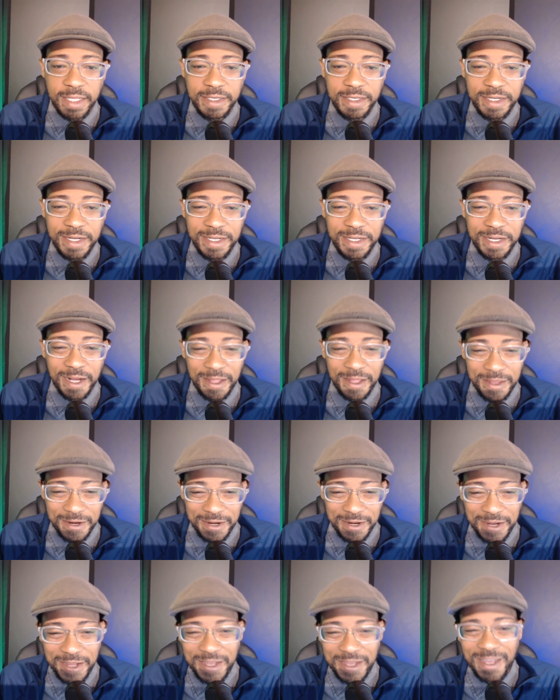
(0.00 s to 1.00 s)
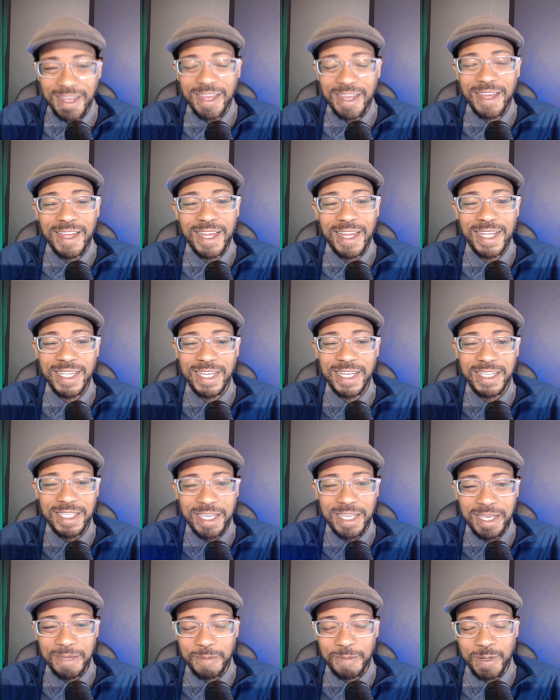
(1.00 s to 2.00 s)
against each other. and
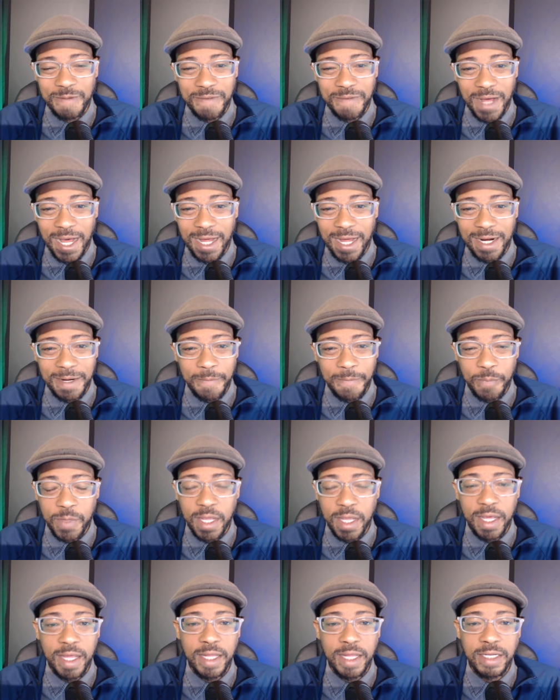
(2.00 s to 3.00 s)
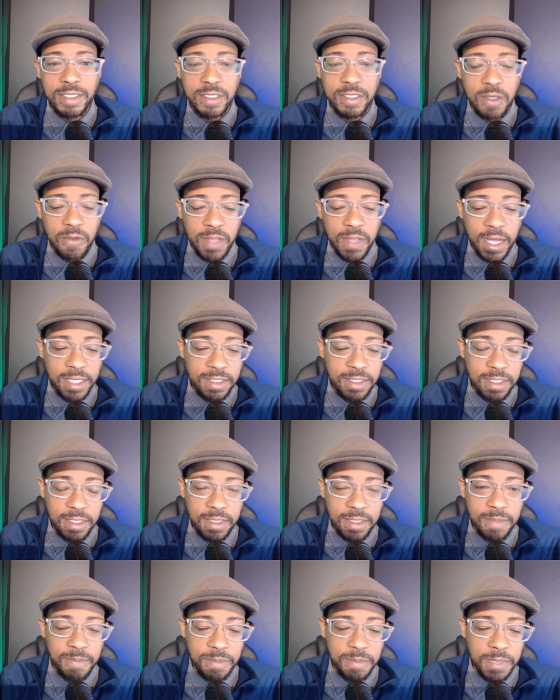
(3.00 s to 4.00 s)
just keep dividing. And so that's
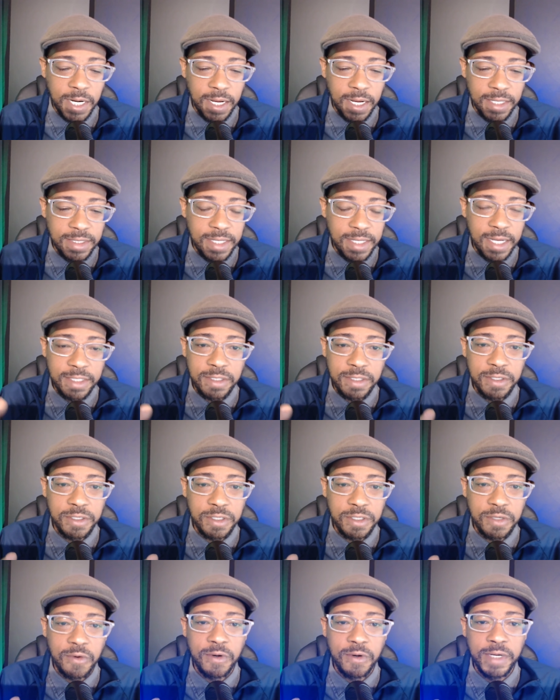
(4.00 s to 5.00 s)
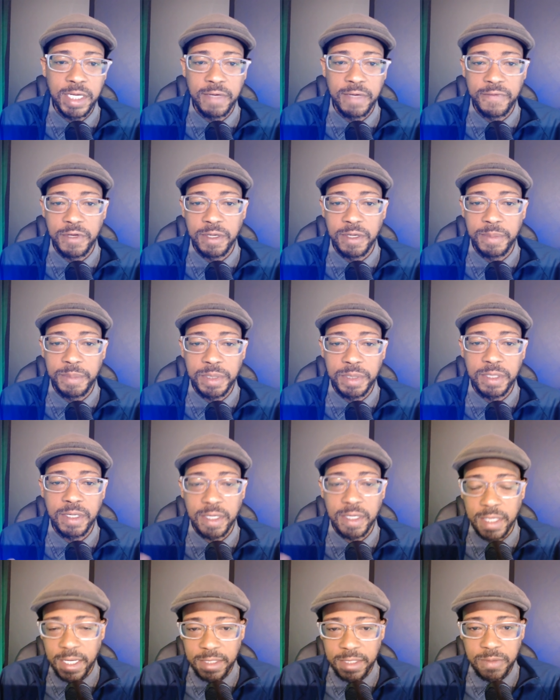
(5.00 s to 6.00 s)
because that's the story of your
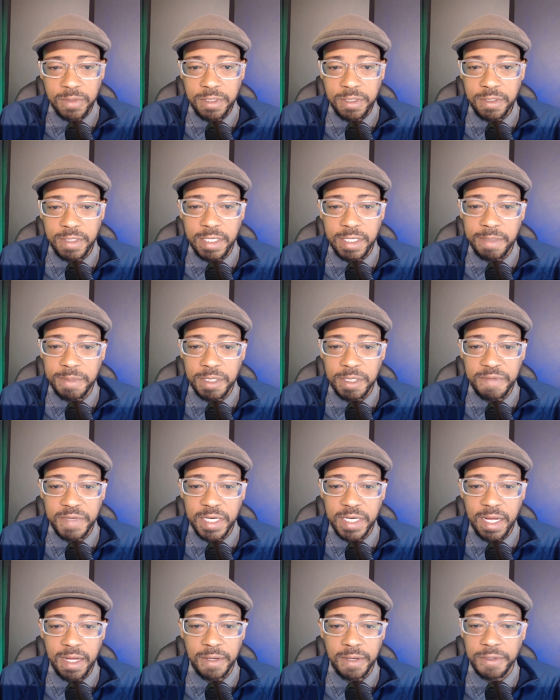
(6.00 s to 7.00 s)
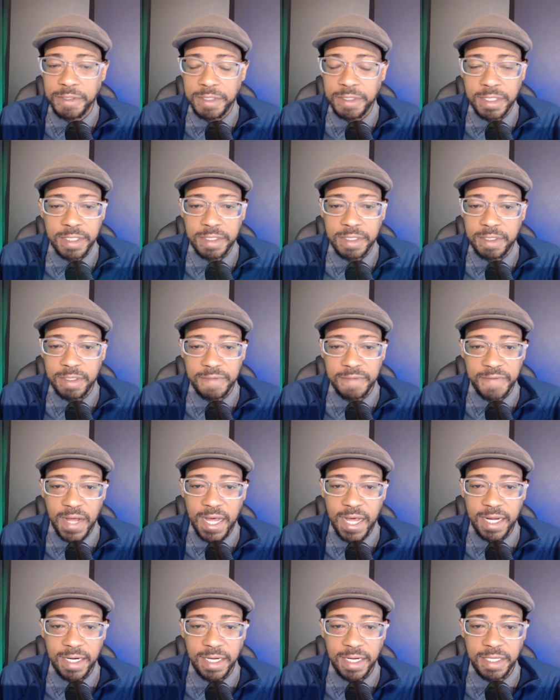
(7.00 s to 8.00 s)
book. That's what you keep living out. You just
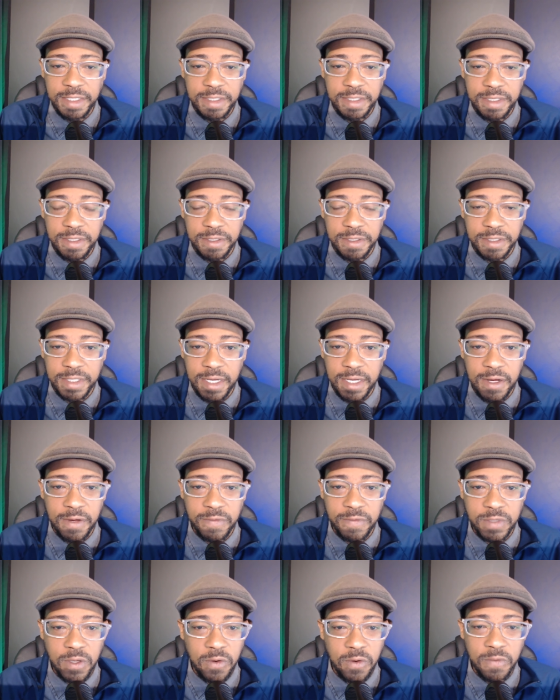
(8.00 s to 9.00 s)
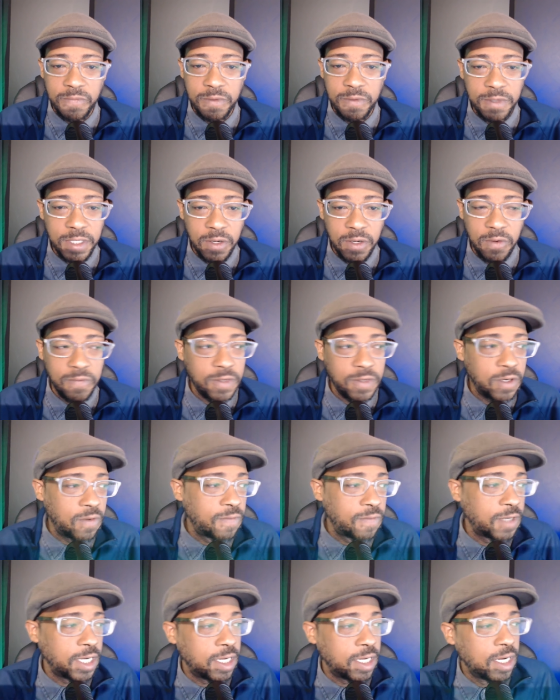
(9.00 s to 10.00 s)
divide against yourselves over and over and
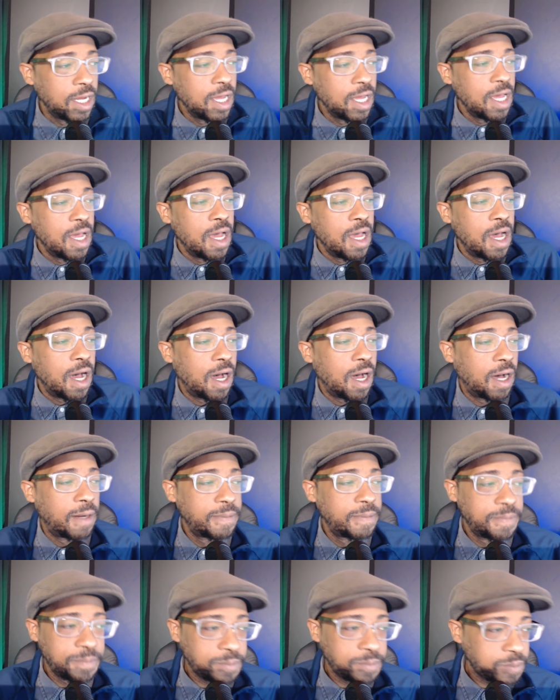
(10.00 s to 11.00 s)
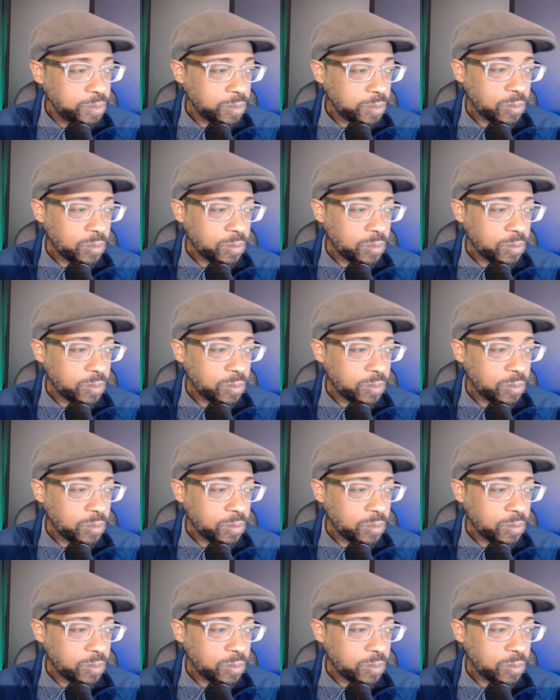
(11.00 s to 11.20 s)
over again. Um,